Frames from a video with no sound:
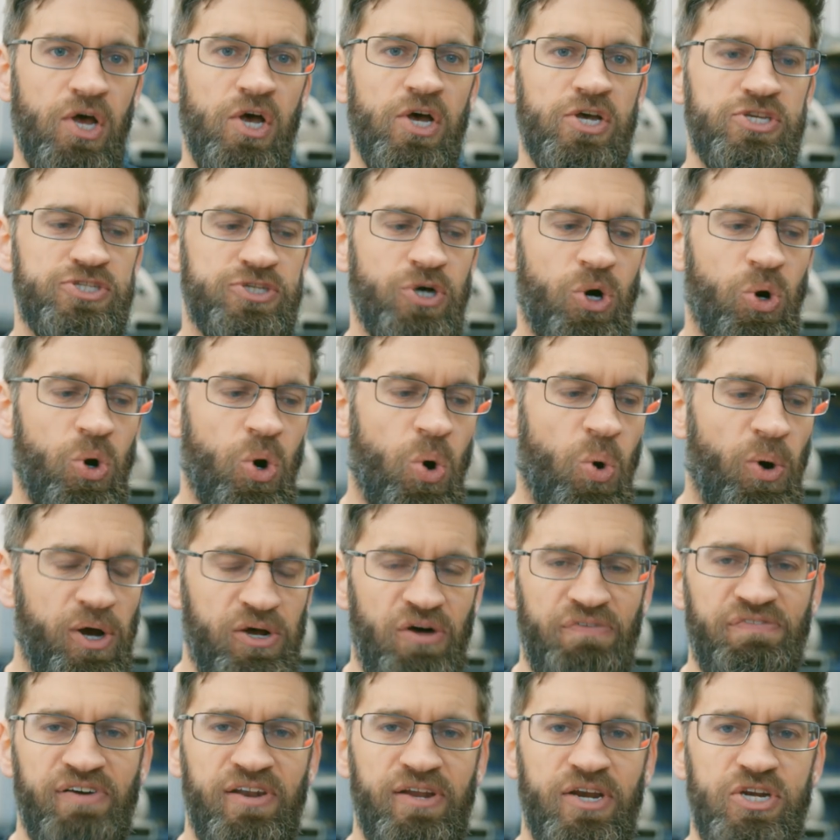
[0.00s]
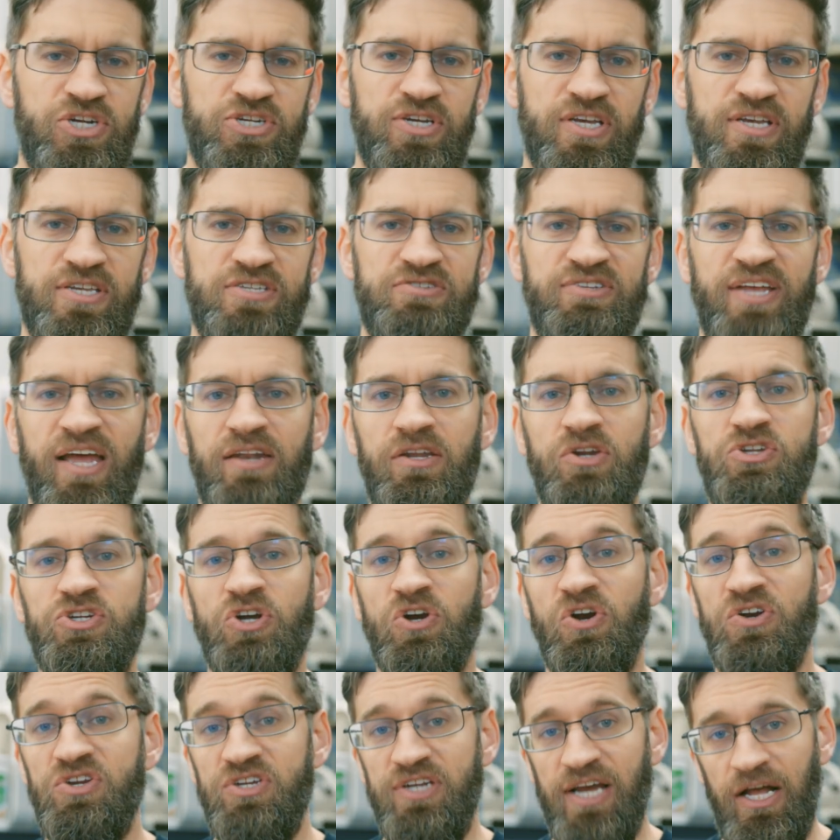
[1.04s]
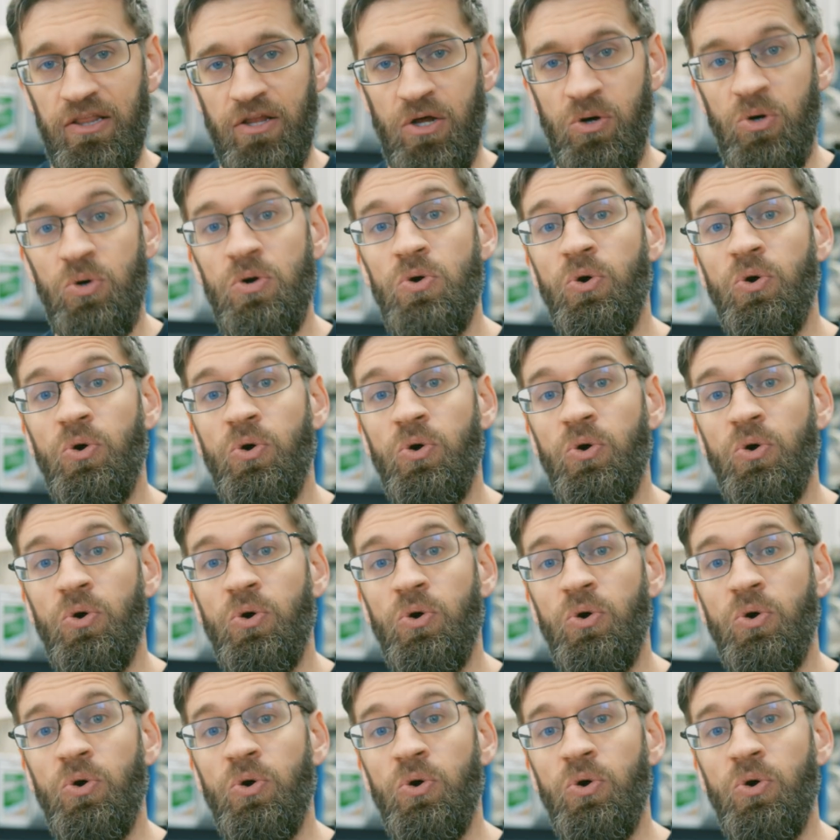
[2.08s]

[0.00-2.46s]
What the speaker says: So oil finishes tend to turn yellow